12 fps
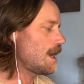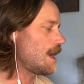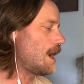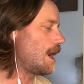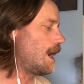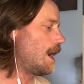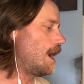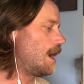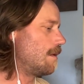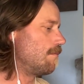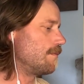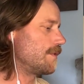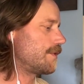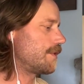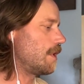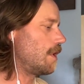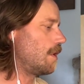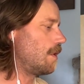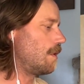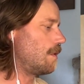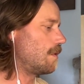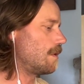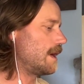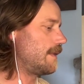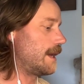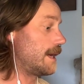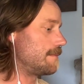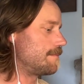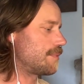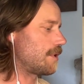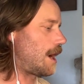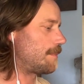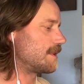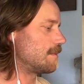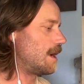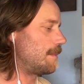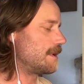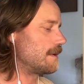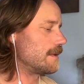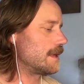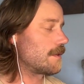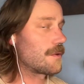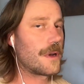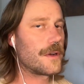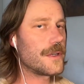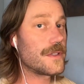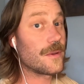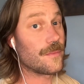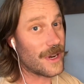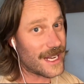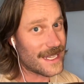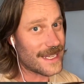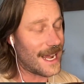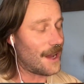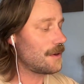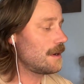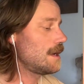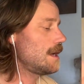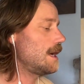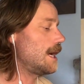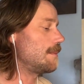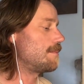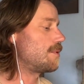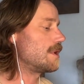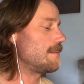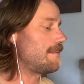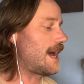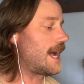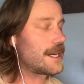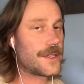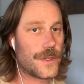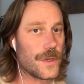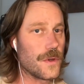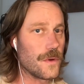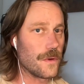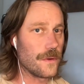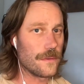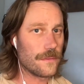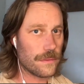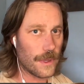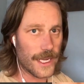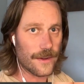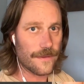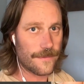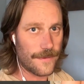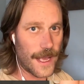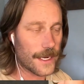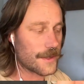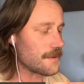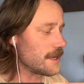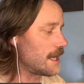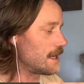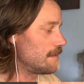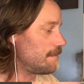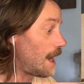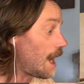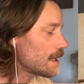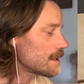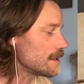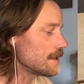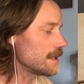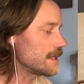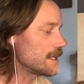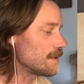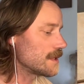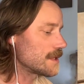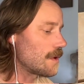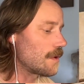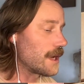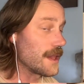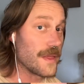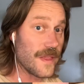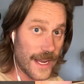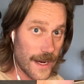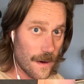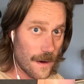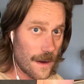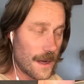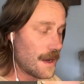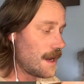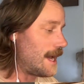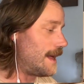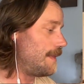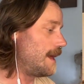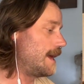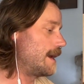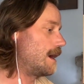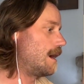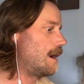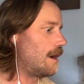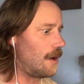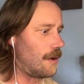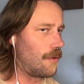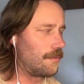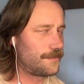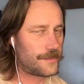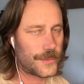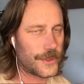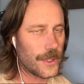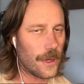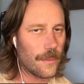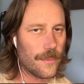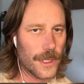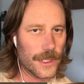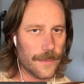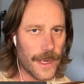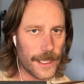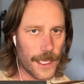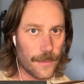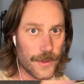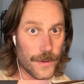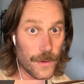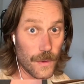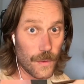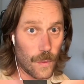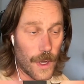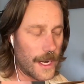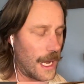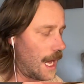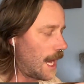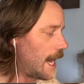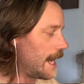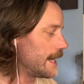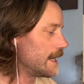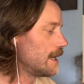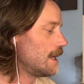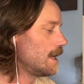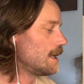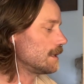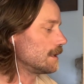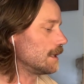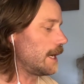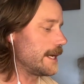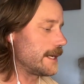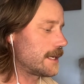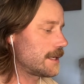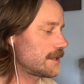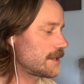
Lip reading: So, and then I propped them up and everything. So what I'll do is I'll break it down and put it back to like factory out of the box, so you can see what's going on there. And then I'll, build it back up to what I like.